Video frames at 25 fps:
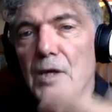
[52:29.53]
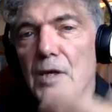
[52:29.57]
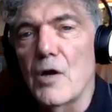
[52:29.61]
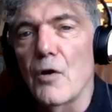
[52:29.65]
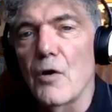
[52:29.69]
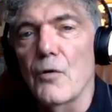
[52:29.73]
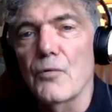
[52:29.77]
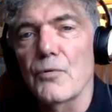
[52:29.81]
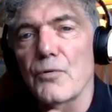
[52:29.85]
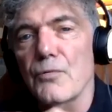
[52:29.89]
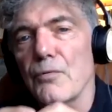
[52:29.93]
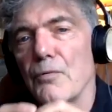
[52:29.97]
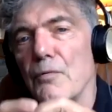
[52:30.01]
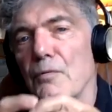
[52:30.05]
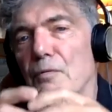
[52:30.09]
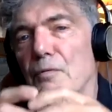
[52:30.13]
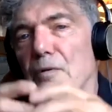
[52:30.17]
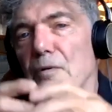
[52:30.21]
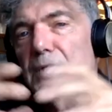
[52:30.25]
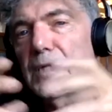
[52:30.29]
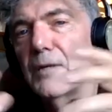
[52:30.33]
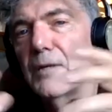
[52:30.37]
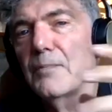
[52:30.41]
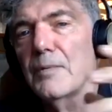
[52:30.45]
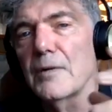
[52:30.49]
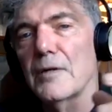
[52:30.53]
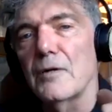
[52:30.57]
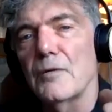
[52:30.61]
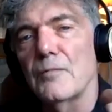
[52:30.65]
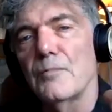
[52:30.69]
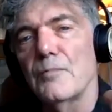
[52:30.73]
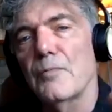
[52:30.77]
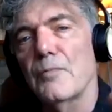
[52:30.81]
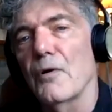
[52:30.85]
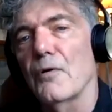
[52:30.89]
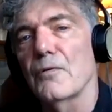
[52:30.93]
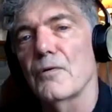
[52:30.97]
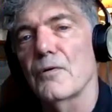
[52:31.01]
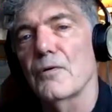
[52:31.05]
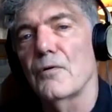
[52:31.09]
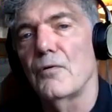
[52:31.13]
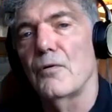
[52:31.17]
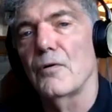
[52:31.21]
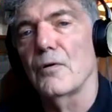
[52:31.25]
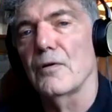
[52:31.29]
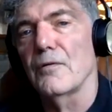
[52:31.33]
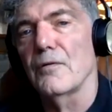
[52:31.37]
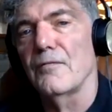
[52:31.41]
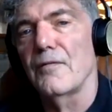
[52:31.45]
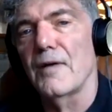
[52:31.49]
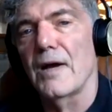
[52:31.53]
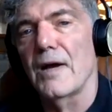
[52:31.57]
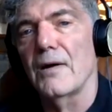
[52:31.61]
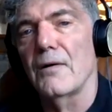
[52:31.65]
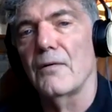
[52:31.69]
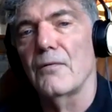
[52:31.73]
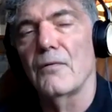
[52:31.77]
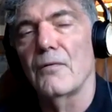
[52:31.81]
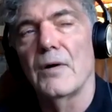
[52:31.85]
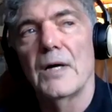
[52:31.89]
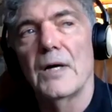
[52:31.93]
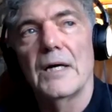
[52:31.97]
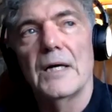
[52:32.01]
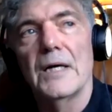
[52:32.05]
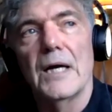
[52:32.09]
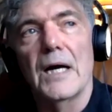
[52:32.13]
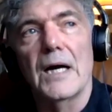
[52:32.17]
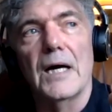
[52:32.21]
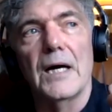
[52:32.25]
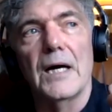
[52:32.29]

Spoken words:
We go through a typical protocol of how